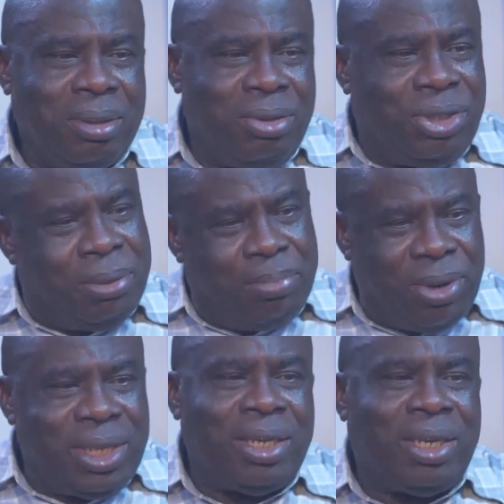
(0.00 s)

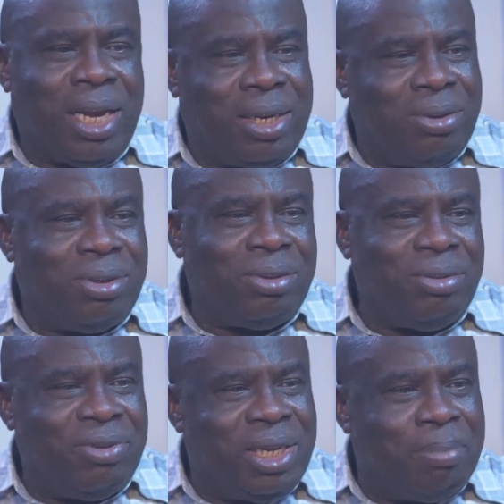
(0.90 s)
oyiboyik and
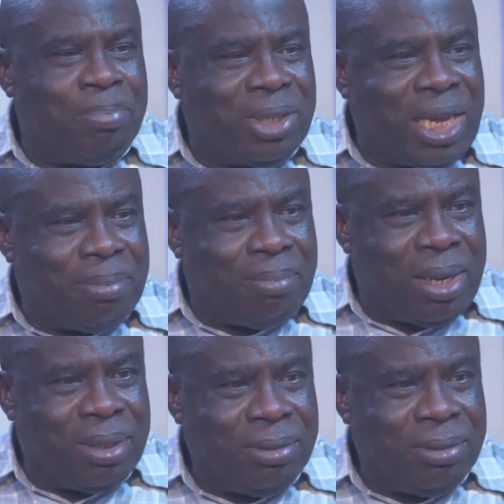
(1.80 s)
also very important.